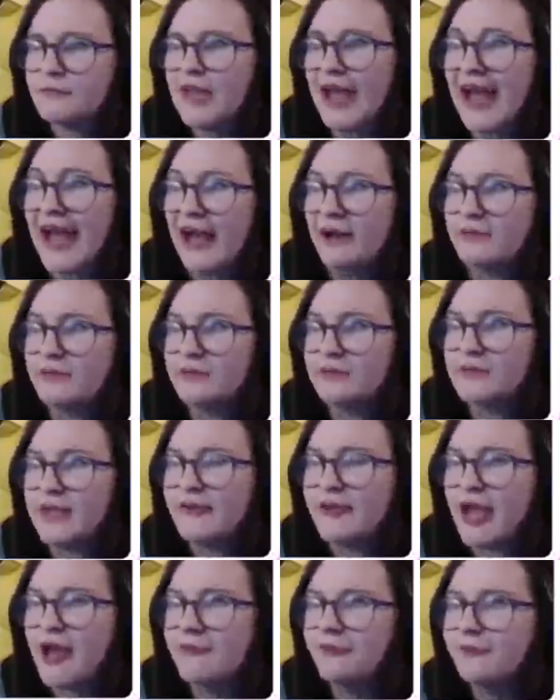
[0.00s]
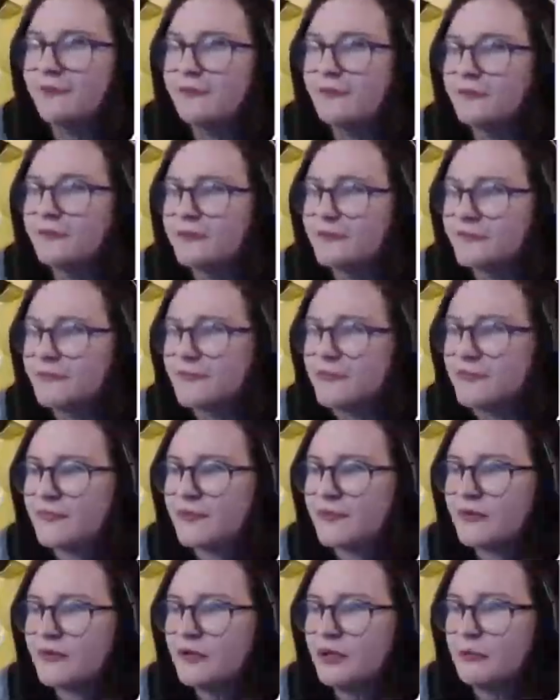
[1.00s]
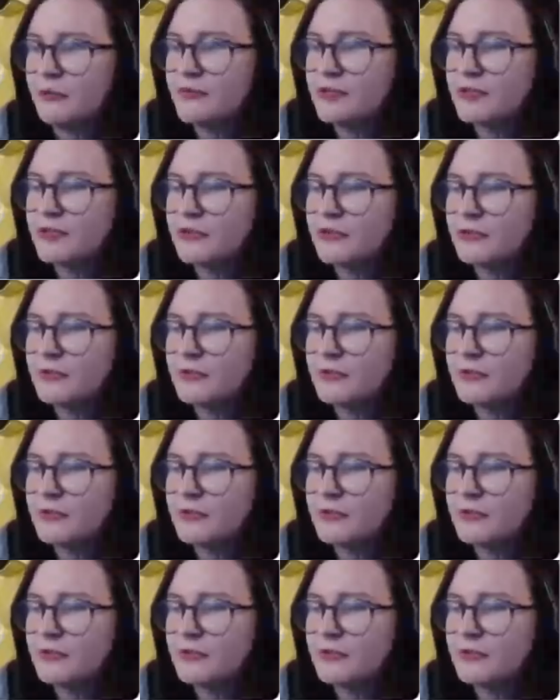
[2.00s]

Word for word: Ah! There we go. Oops.